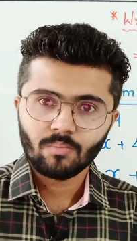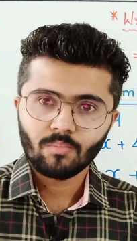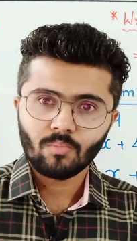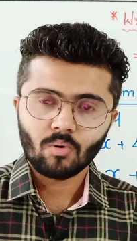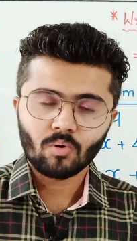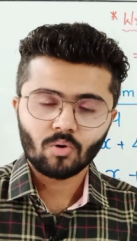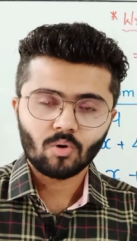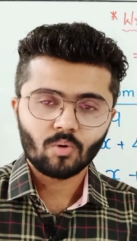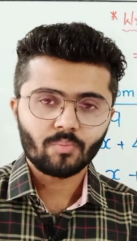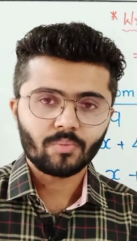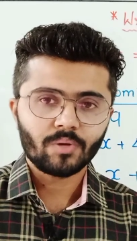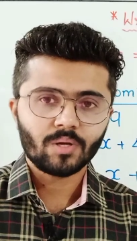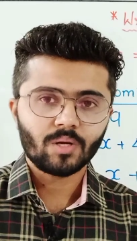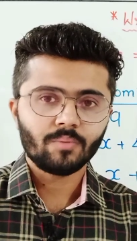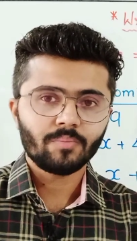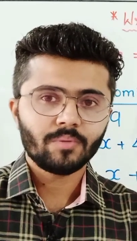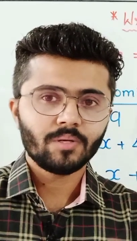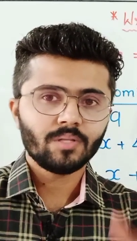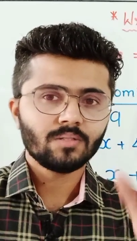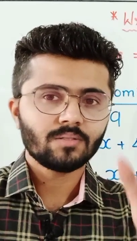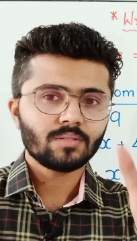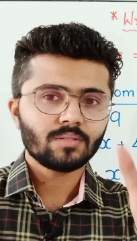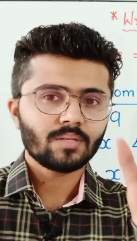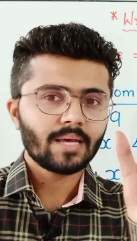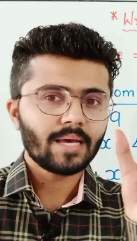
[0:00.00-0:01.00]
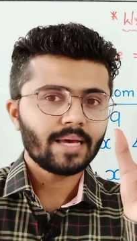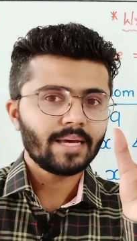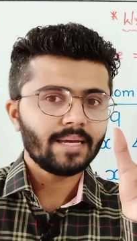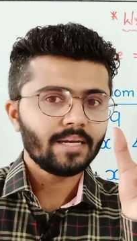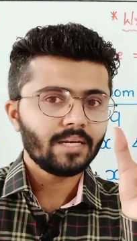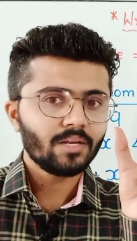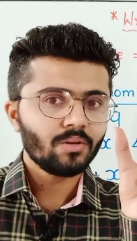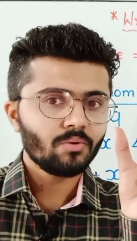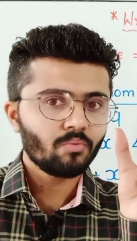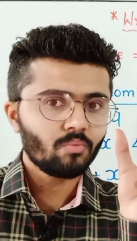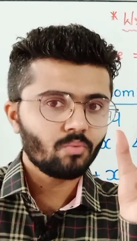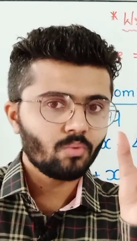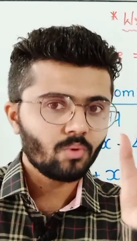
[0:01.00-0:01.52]
Monomial means
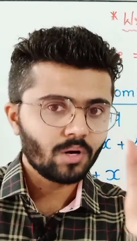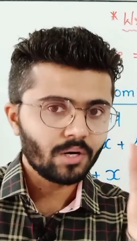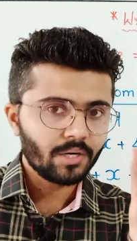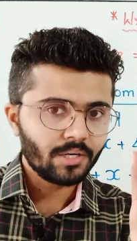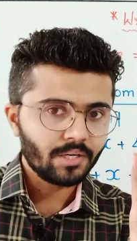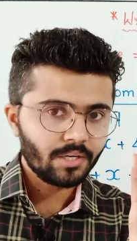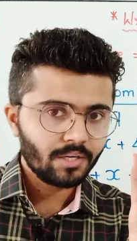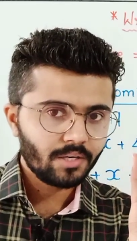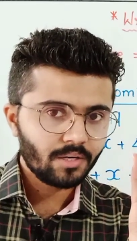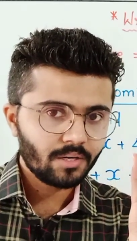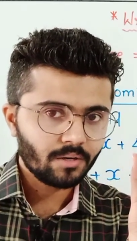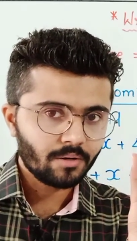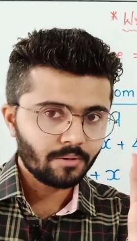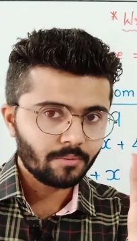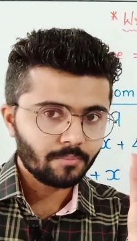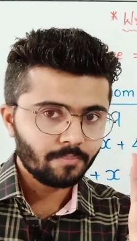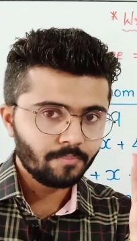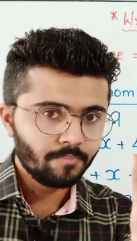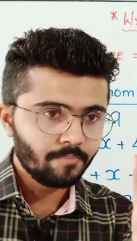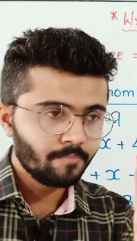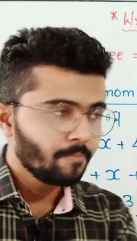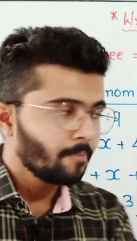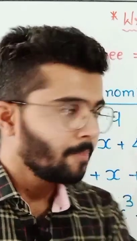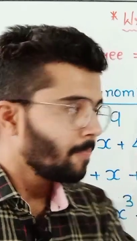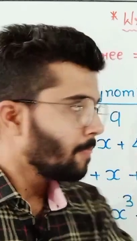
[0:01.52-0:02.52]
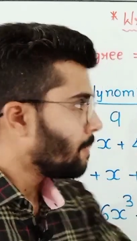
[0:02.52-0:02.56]
any one term